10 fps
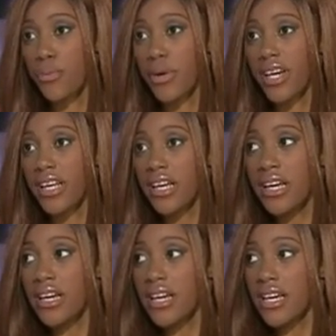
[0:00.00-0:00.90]
but
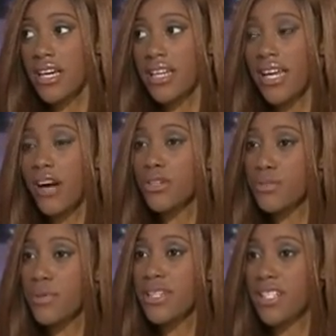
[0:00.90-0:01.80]
now it's
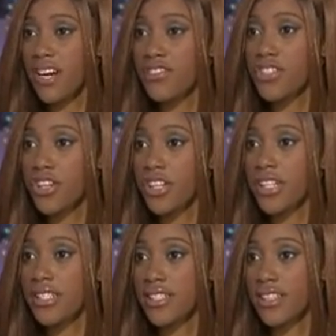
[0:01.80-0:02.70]
been a tough journey
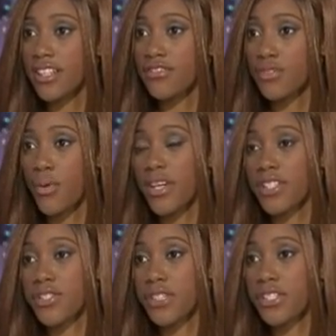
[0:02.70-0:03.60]
to live
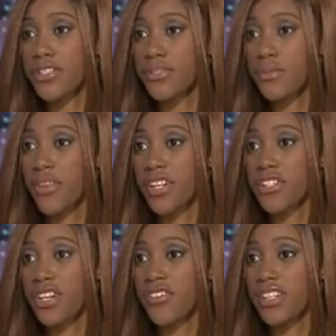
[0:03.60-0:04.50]
22 years with
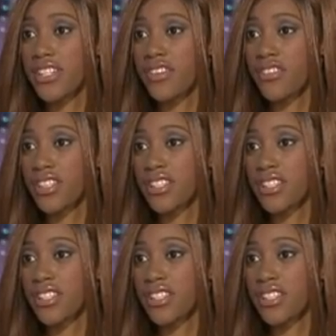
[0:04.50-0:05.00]
HIV, definitely.